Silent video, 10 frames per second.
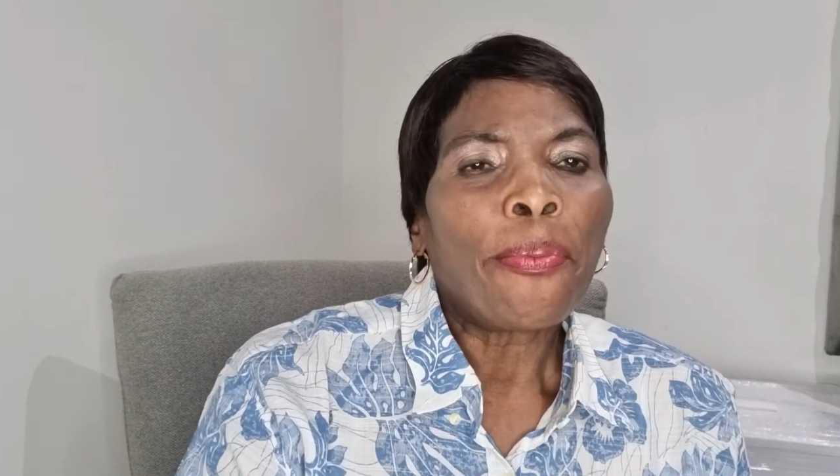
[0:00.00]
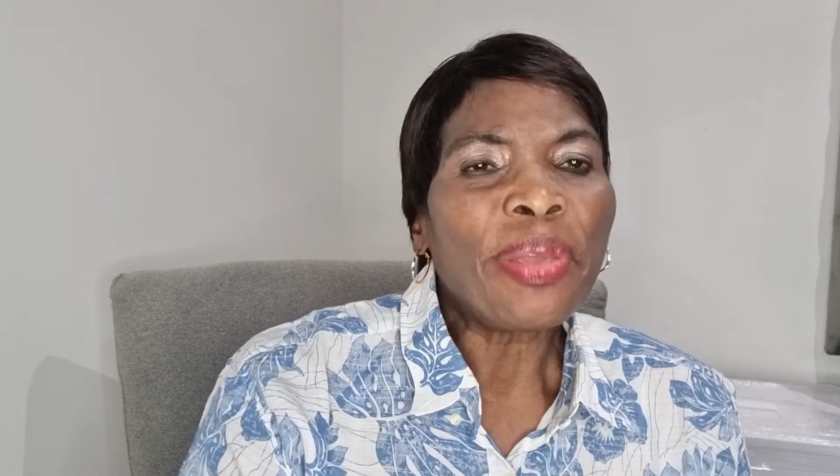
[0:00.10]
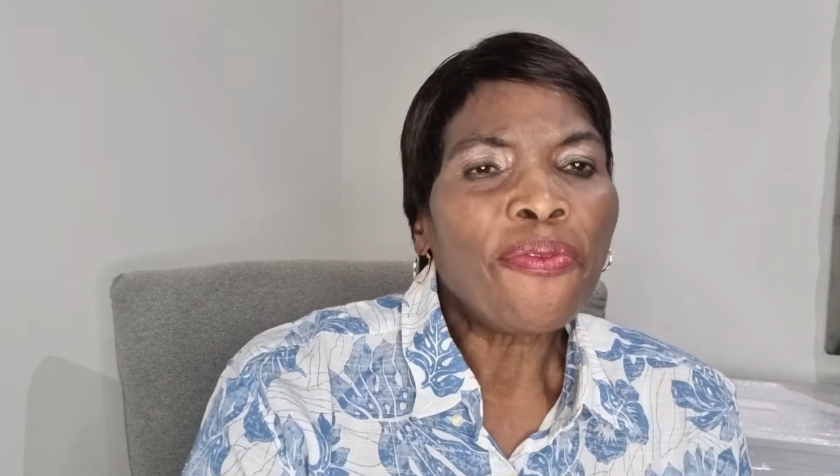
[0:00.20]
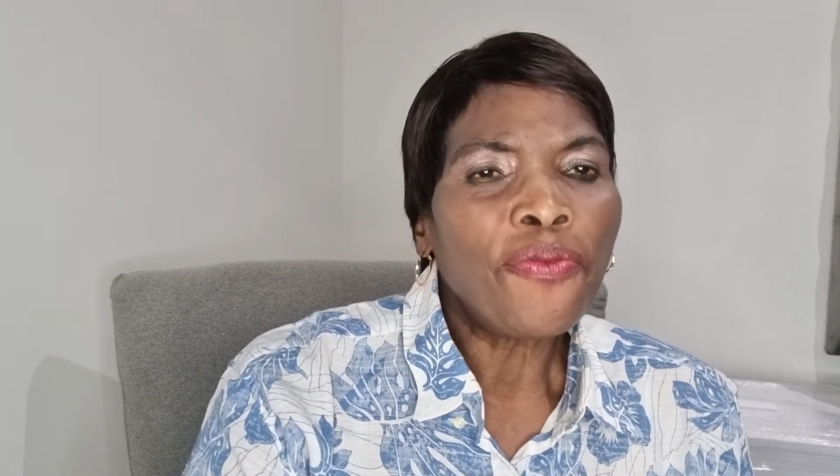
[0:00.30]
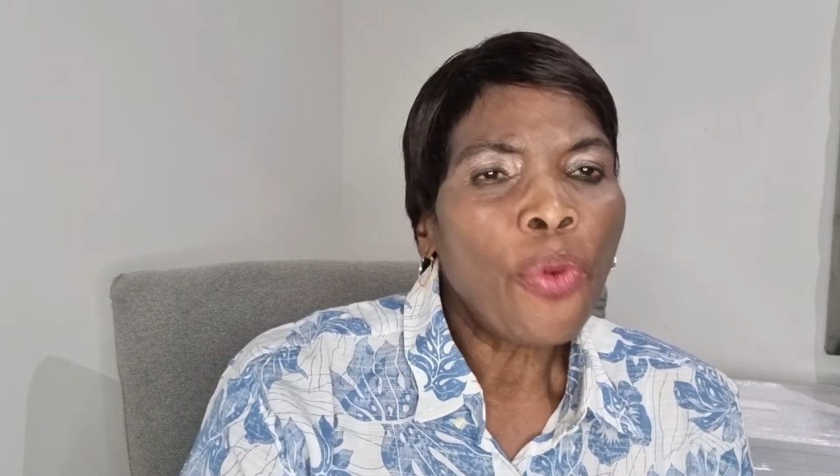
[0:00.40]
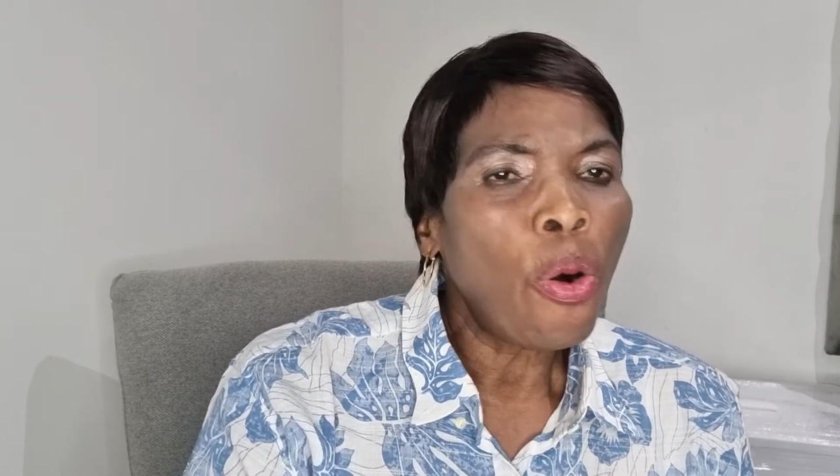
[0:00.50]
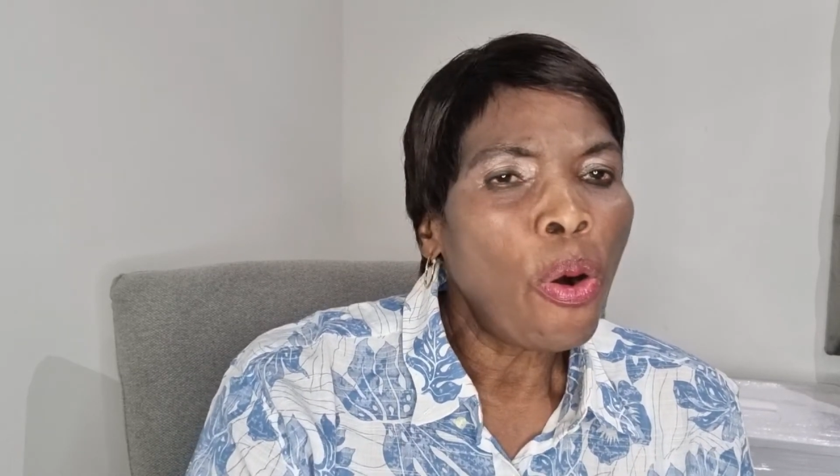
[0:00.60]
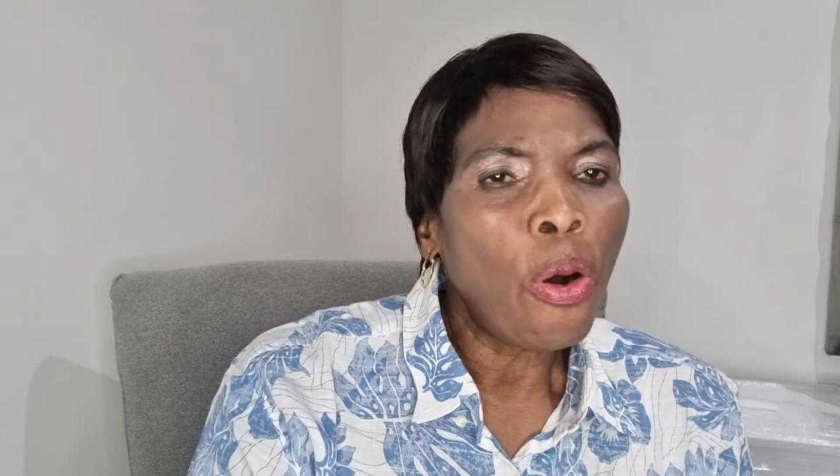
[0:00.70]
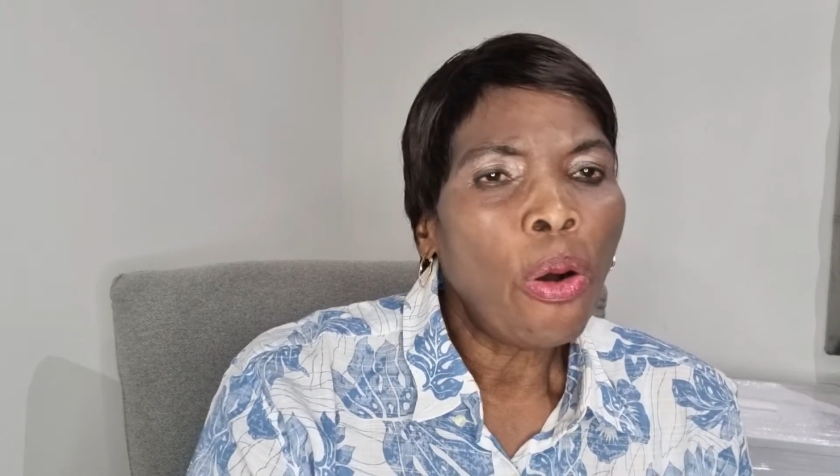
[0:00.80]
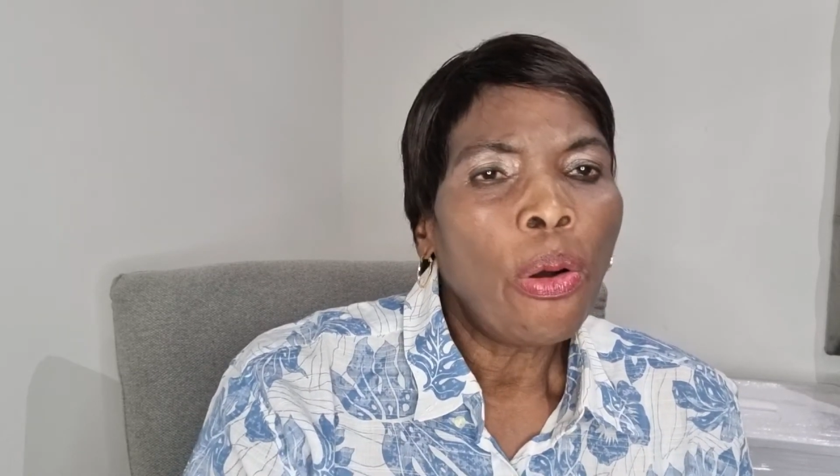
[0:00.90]

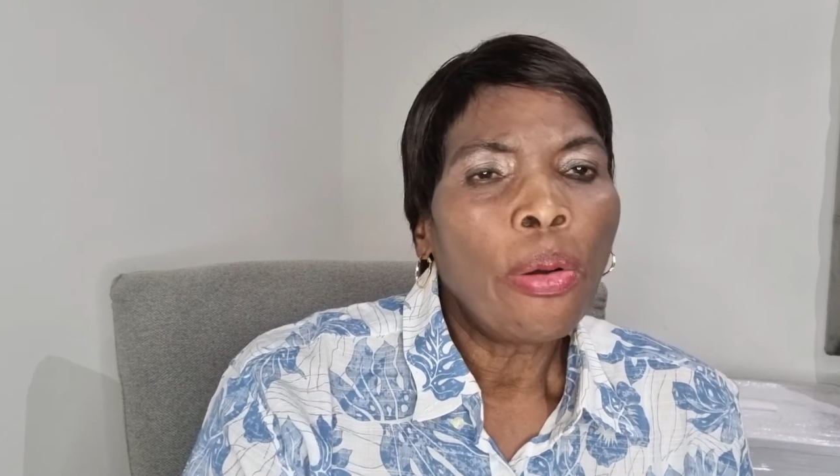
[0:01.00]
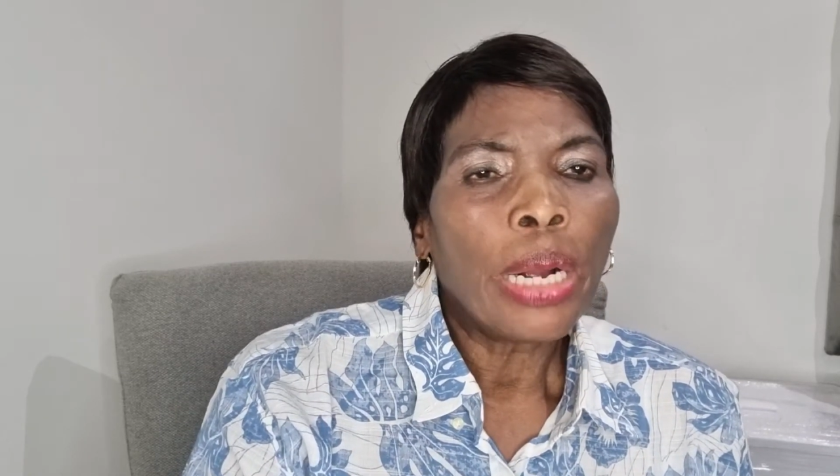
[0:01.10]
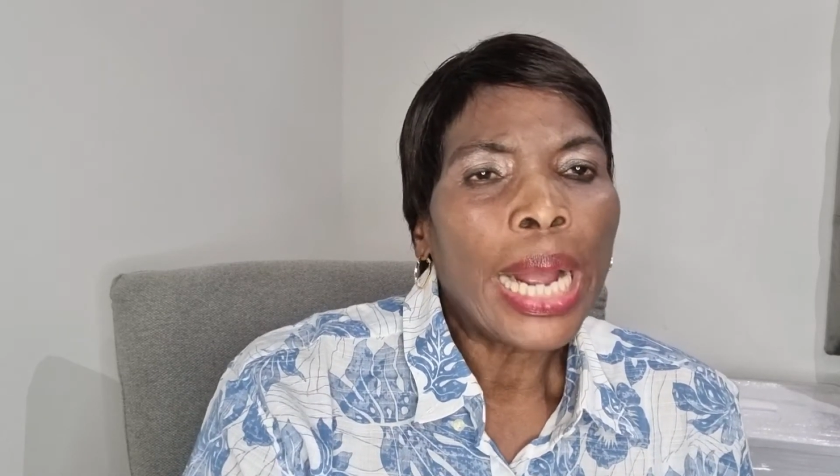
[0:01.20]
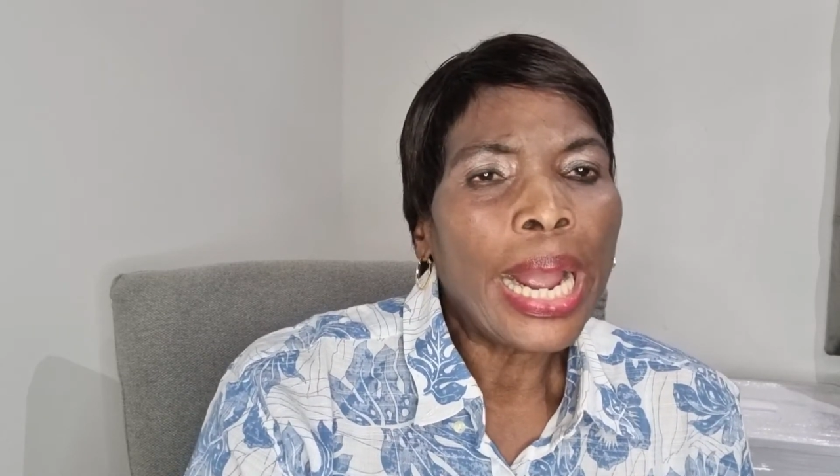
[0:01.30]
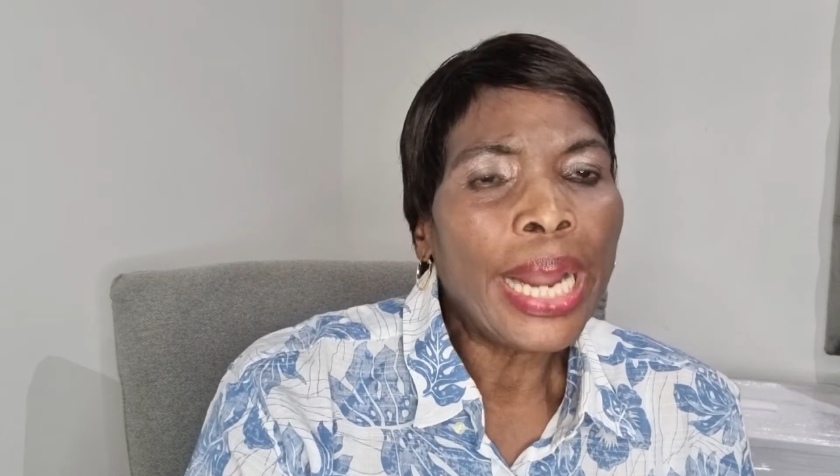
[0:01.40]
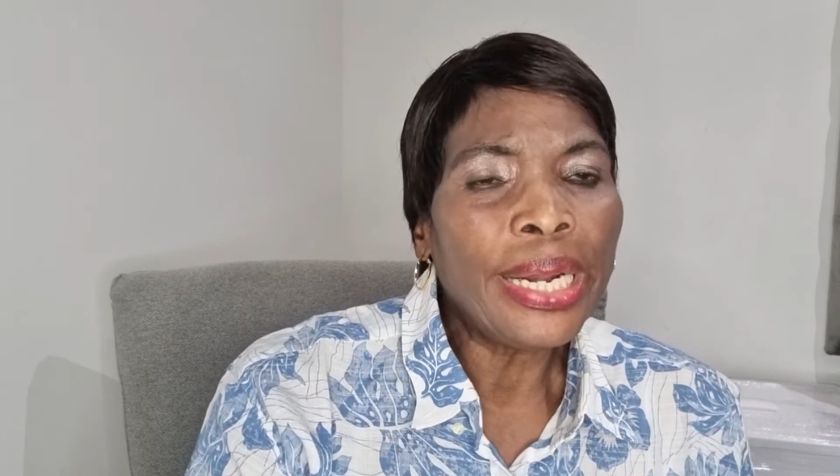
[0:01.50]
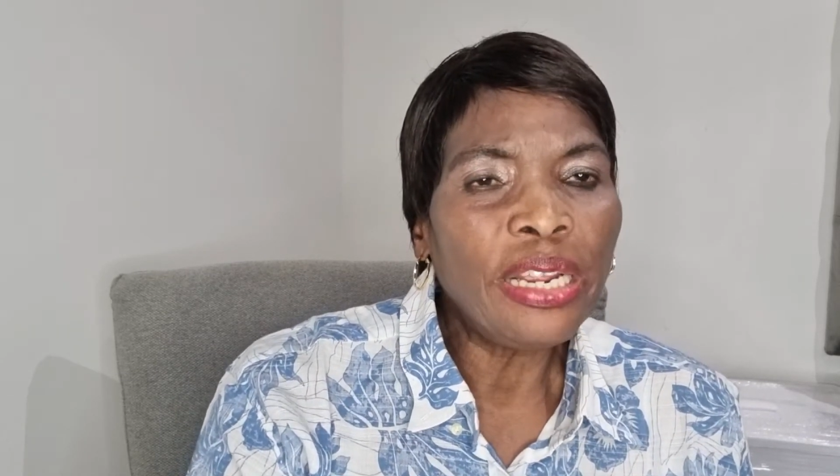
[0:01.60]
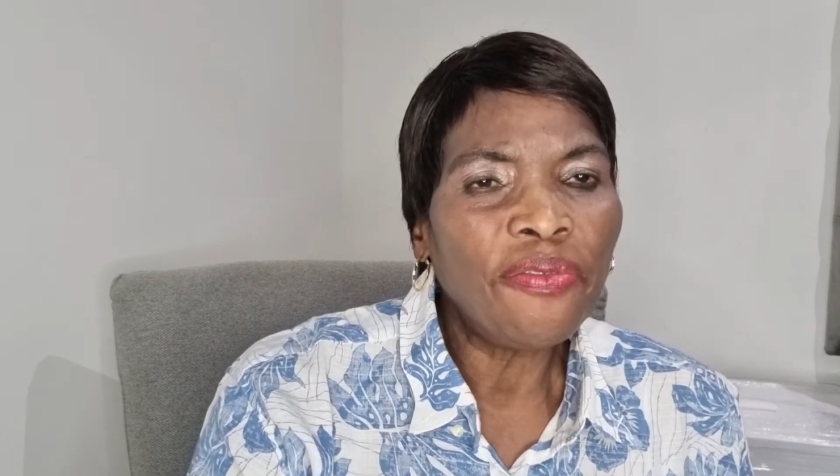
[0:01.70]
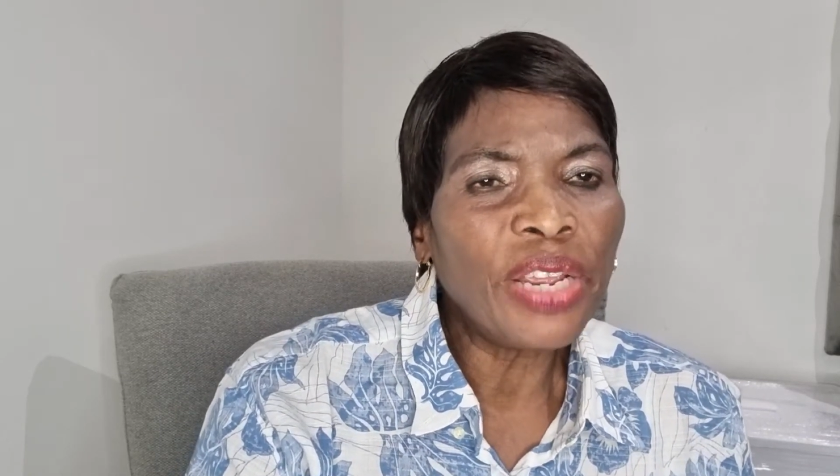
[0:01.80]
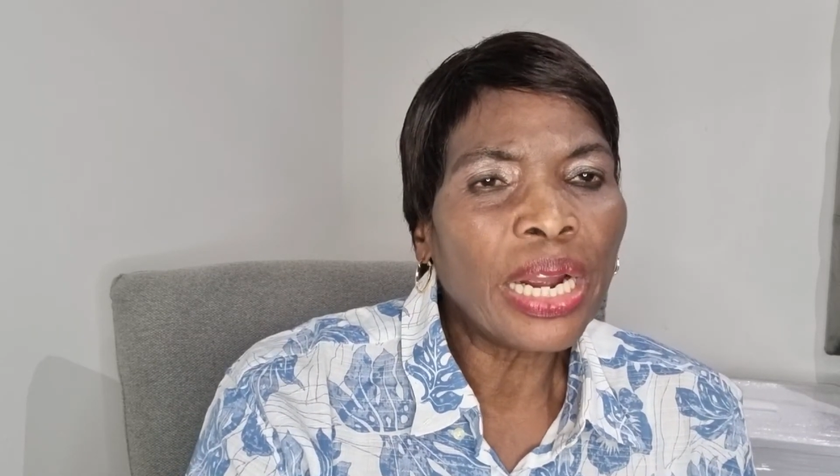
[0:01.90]
before
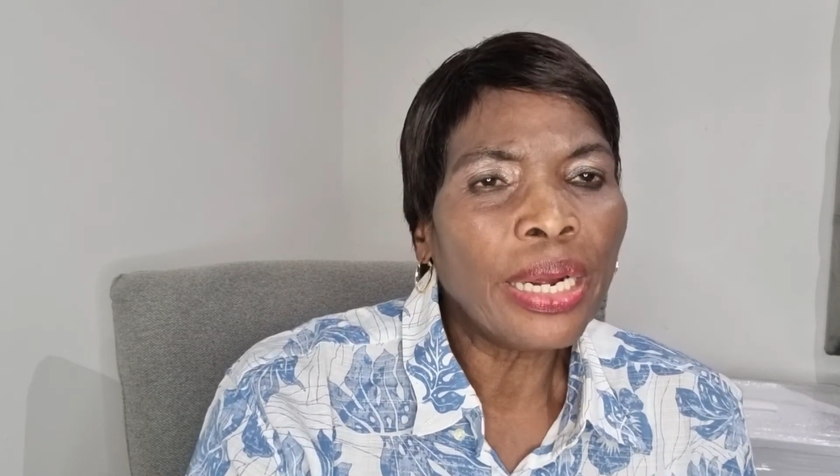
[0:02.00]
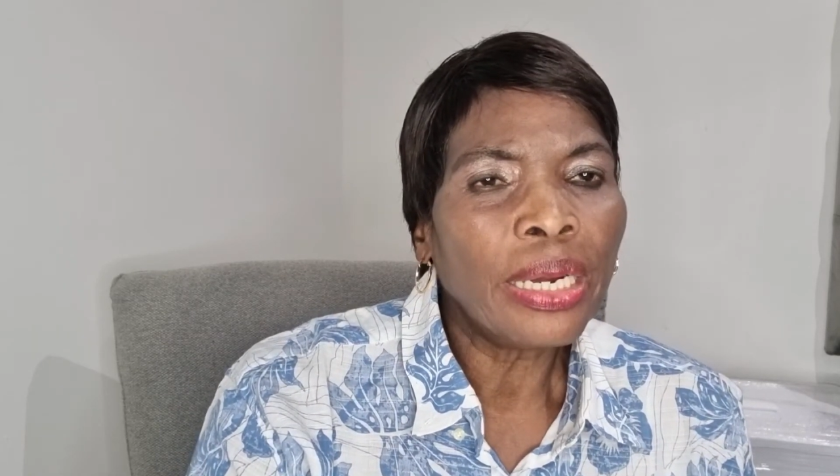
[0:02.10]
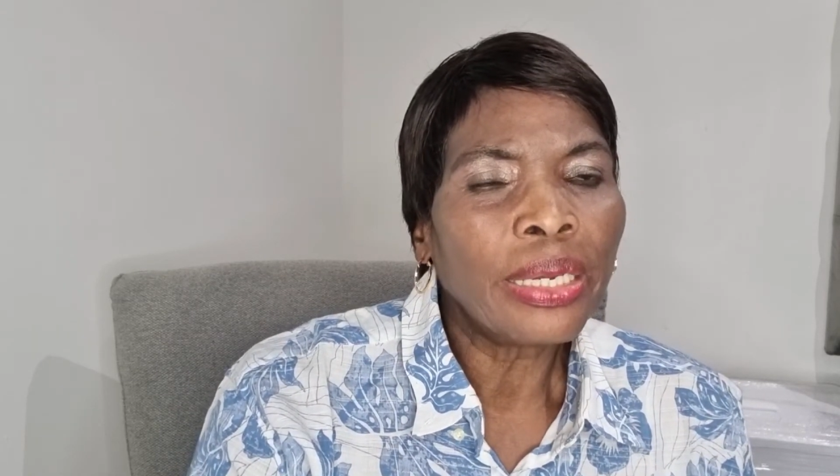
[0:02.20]
leaving